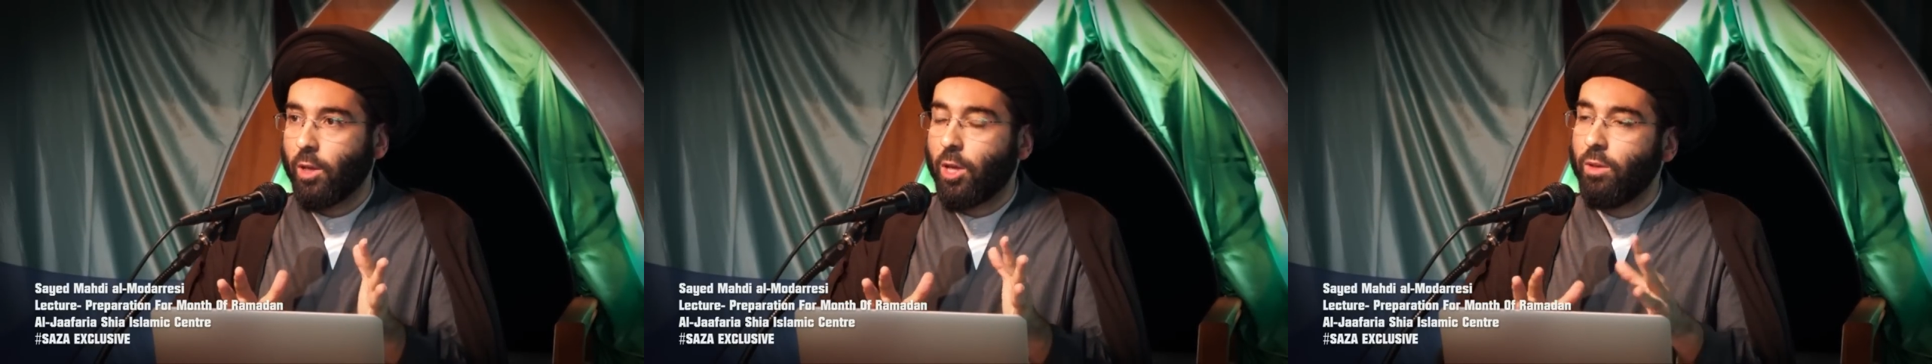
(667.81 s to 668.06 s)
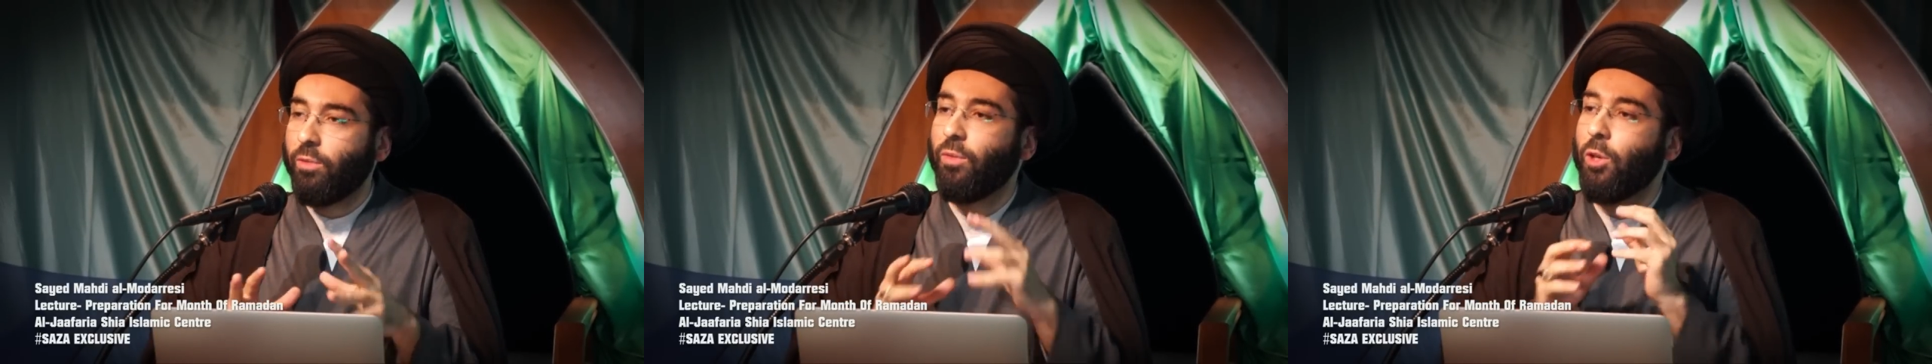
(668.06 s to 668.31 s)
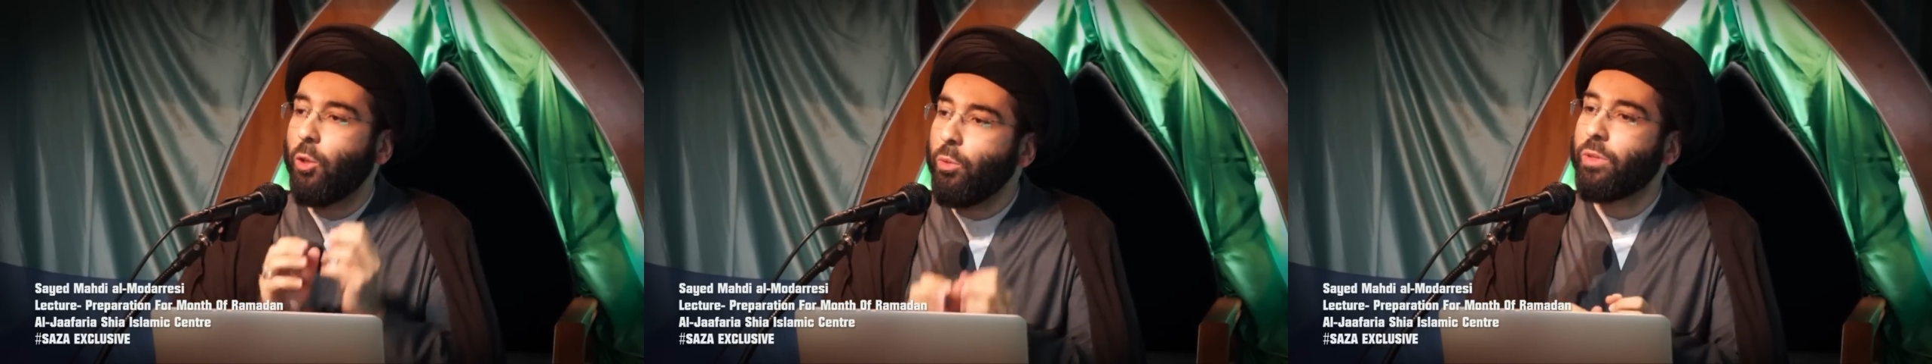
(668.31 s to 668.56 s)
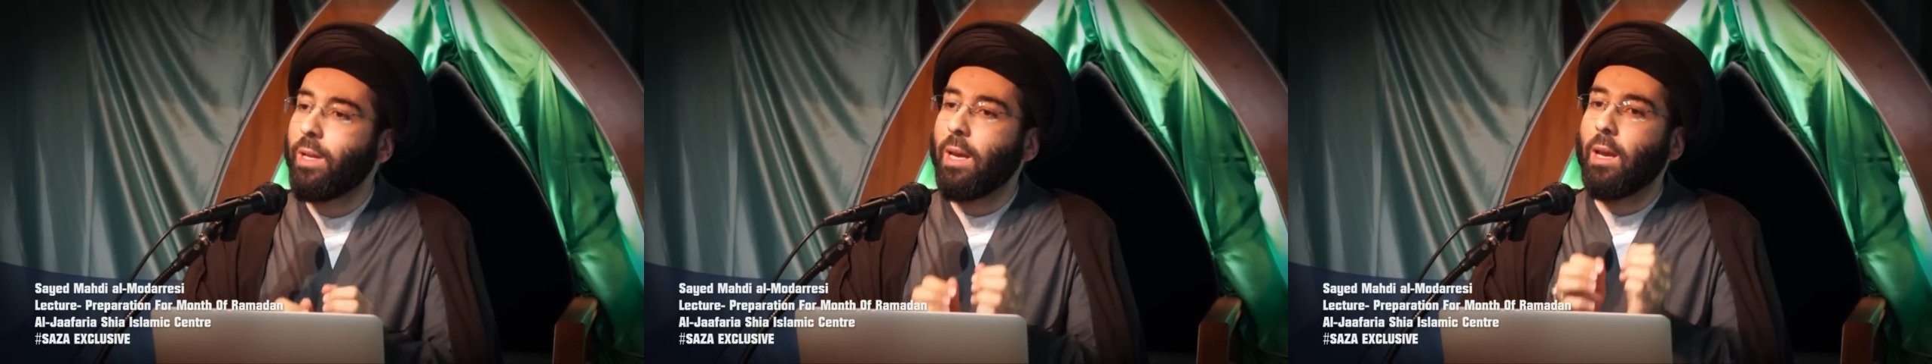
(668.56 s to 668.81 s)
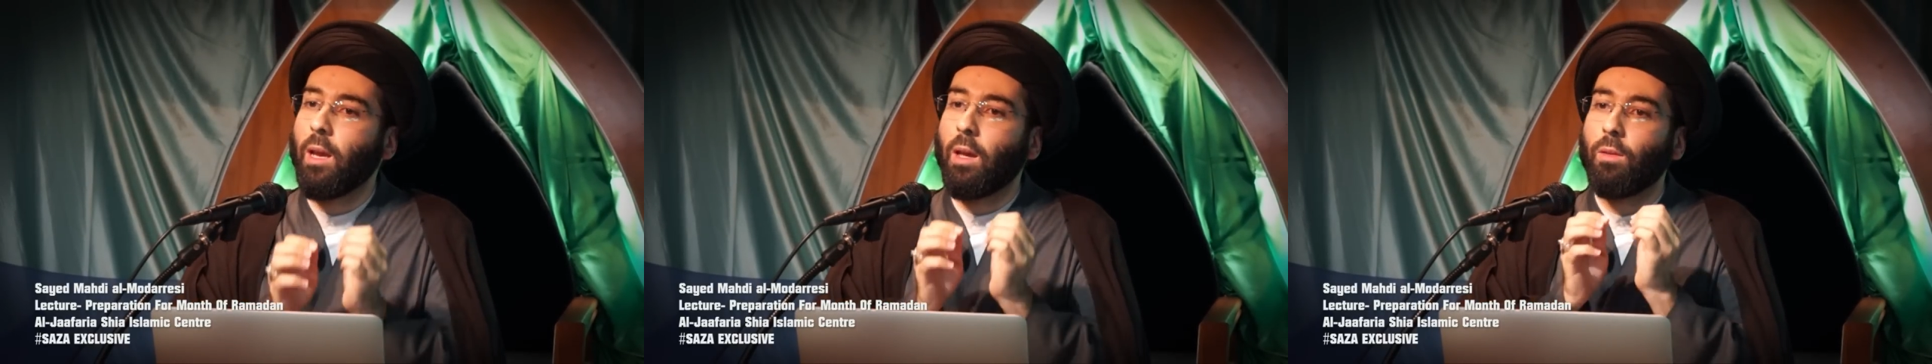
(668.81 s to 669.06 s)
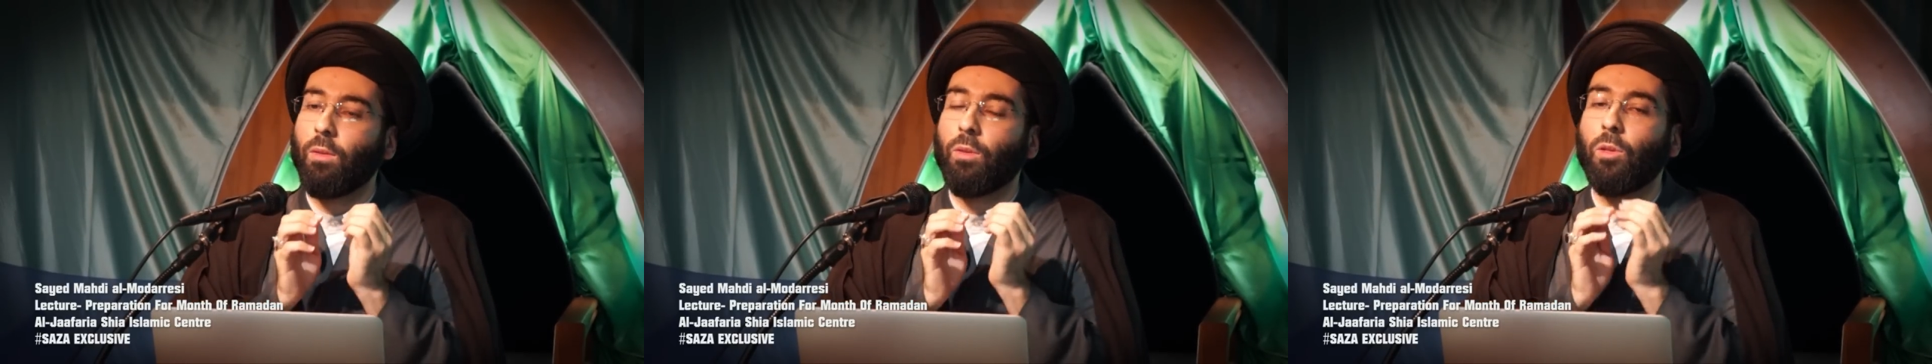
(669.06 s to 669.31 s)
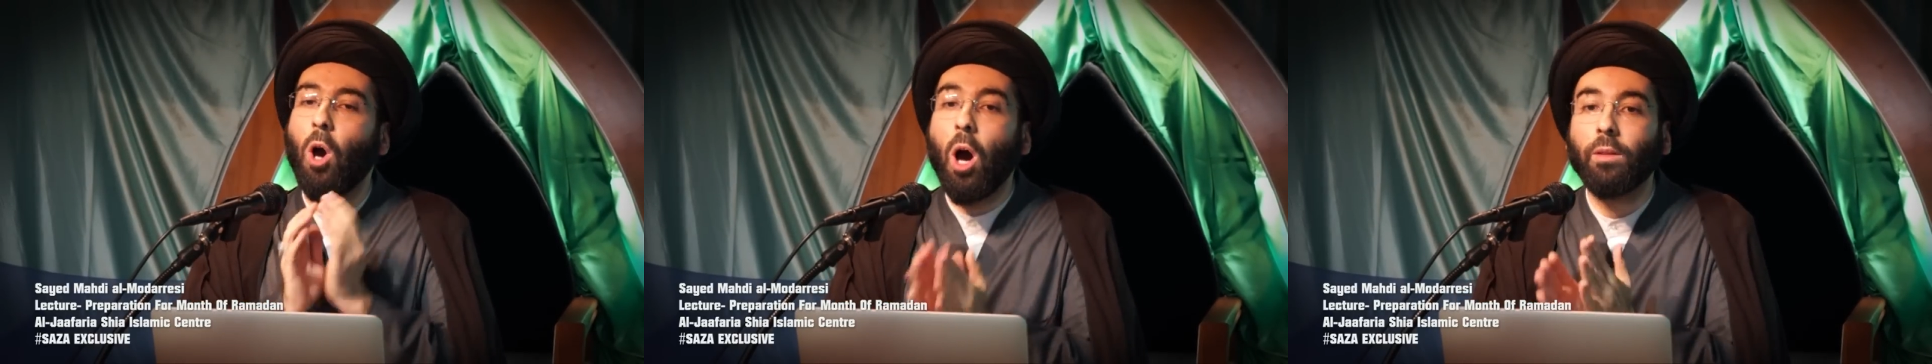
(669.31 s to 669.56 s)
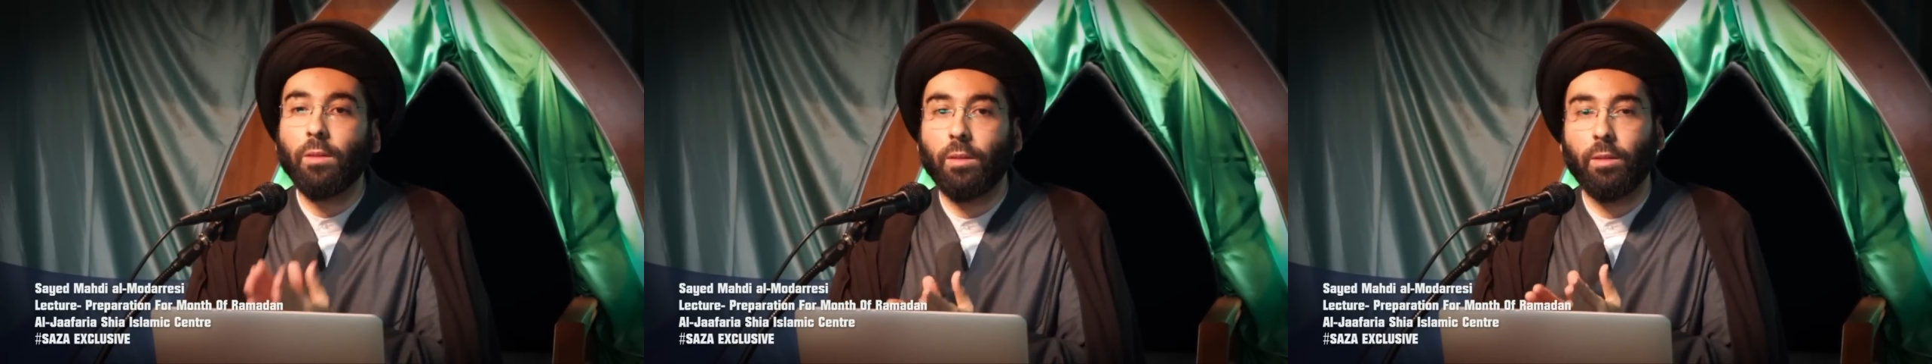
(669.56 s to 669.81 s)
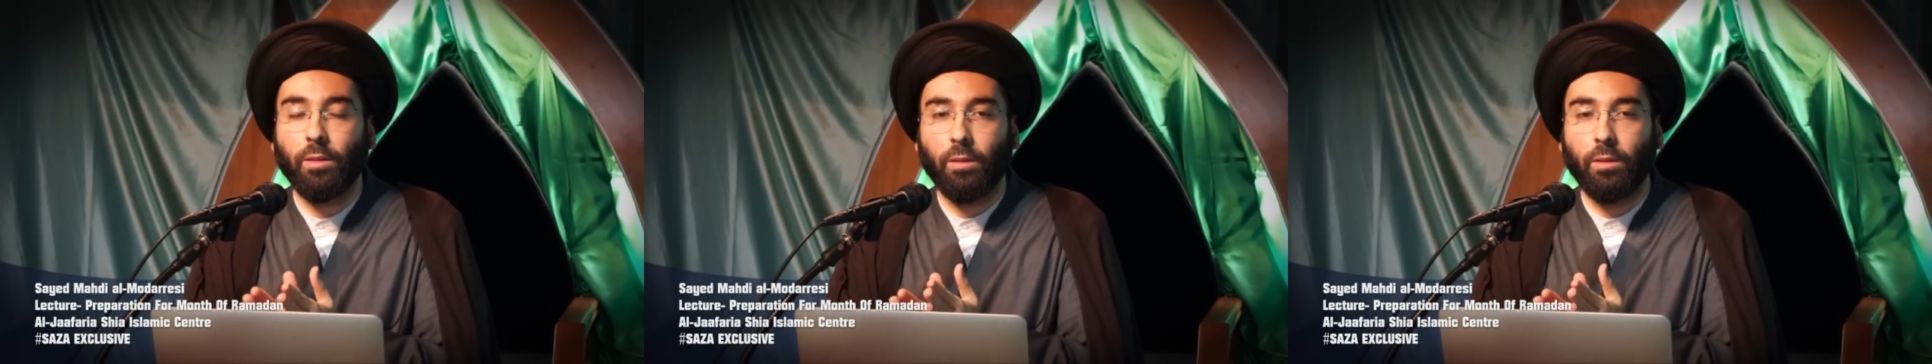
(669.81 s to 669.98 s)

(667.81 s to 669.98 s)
confusing thought